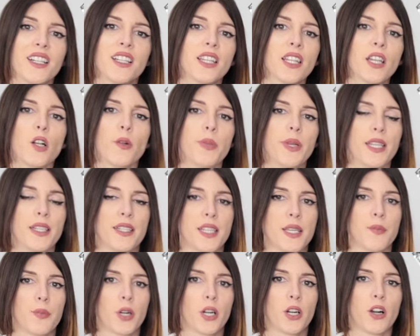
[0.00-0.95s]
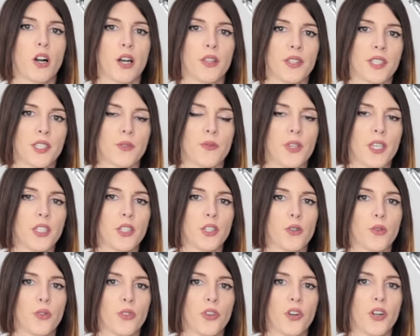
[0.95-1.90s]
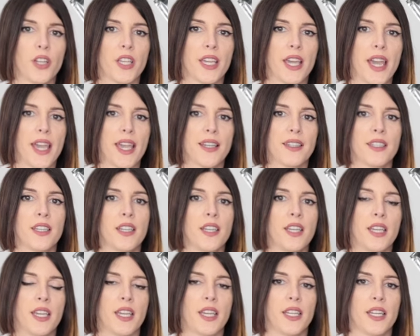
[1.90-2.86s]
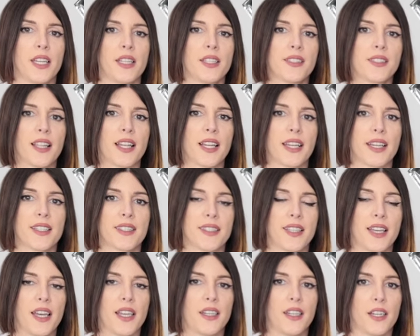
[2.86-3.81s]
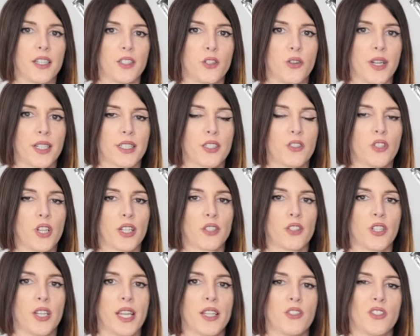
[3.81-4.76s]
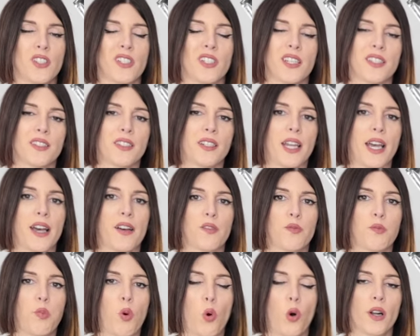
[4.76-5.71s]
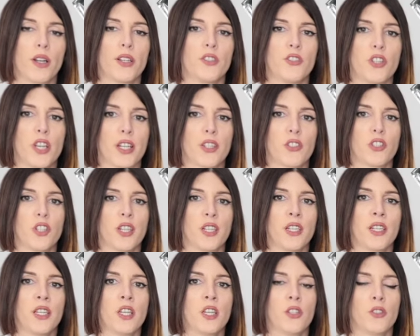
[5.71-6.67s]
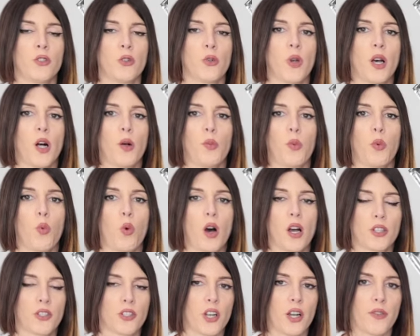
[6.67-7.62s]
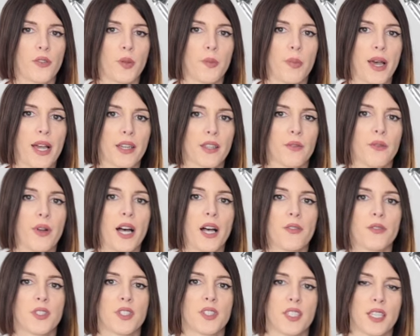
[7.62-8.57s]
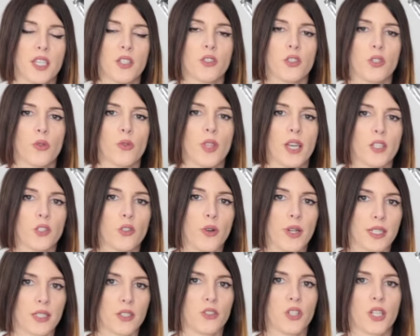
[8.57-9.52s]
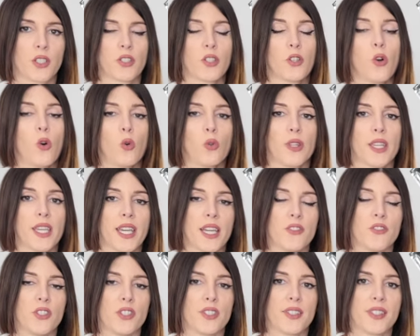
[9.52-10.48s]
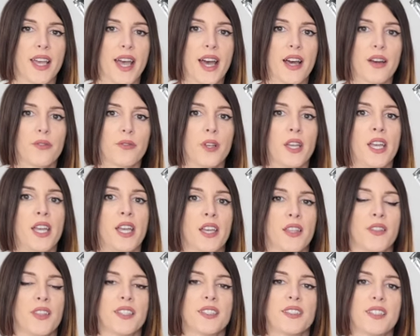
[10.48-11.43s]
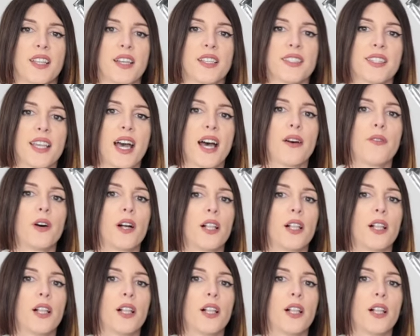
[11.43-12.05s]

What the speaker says: a little bit deeper on this VQ38, it is, like I said, a direct injection engine, doesn't have port injection to help wash off the back of the valves, is the issue that direct injection only engines have. This does have